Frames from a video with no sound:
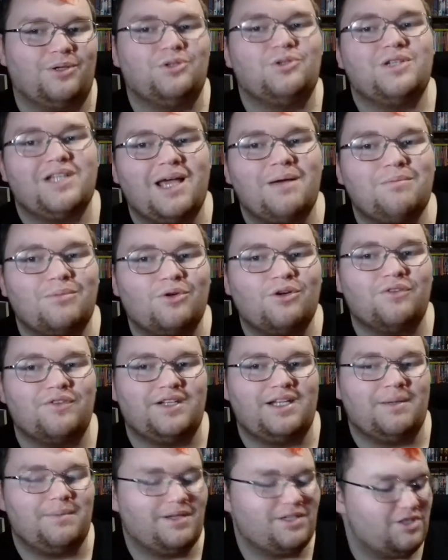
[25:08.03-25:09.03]
You get more of
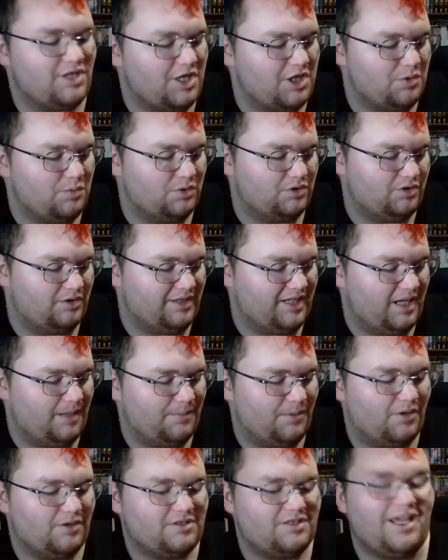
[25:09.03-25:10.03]
an image than you would on
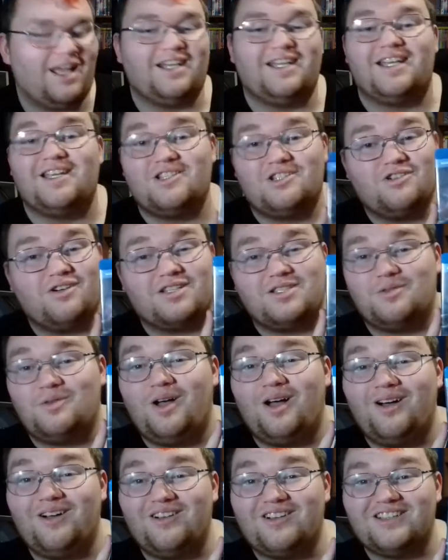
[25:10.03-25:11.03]
Letterbox, and it is Jurassic
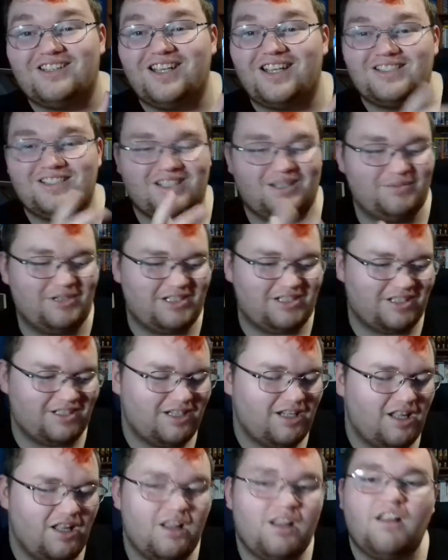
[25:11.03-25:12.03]
World, as I mentioned.